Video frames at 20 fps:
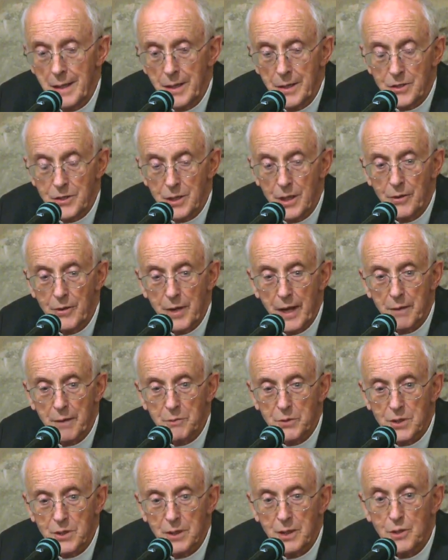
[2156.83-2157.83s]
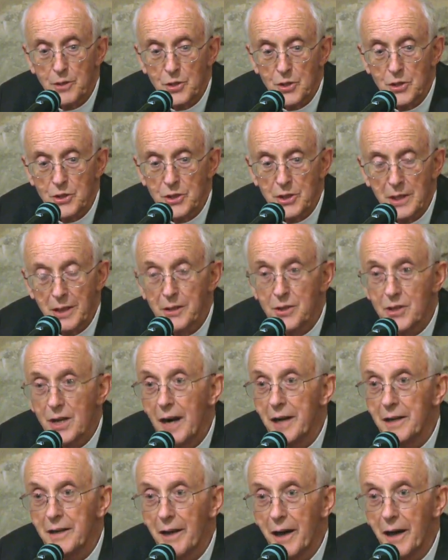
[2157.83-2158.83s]
So that was an interesting
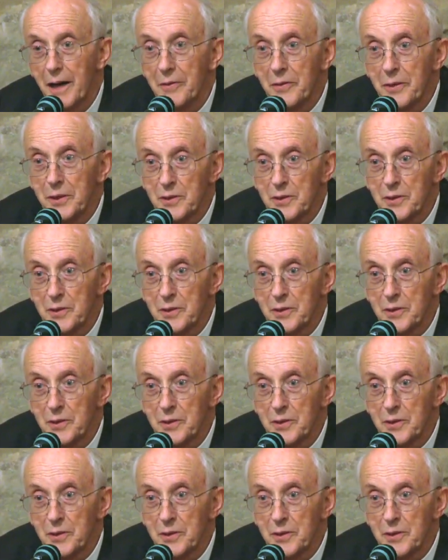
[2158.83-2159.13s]
sideline